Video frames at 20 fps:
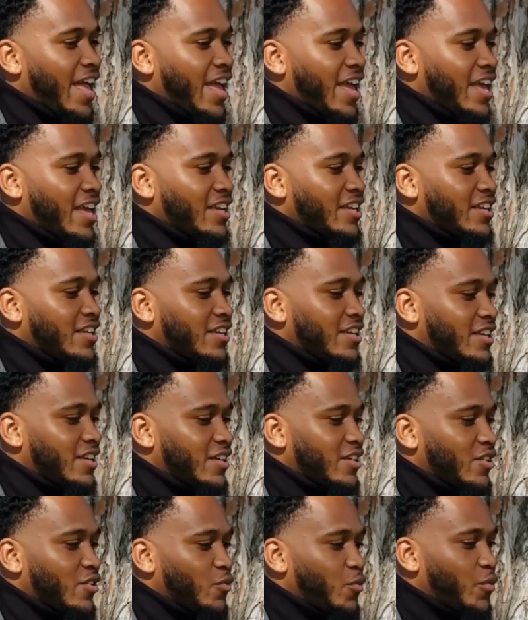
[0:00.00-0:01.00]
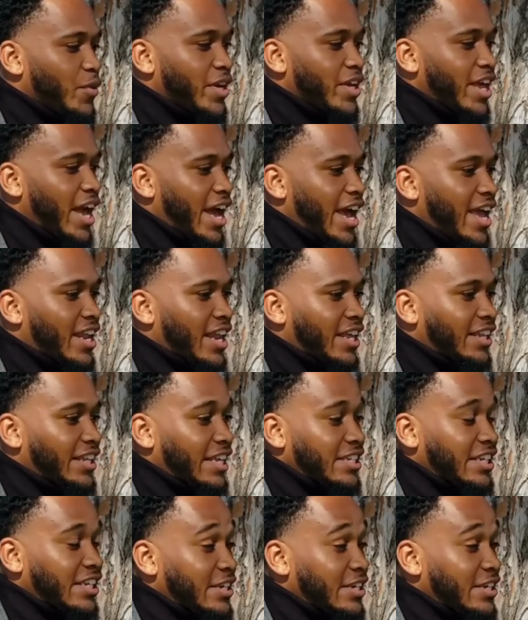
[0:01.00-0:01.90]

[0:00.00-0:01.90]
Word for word: and we, I had like,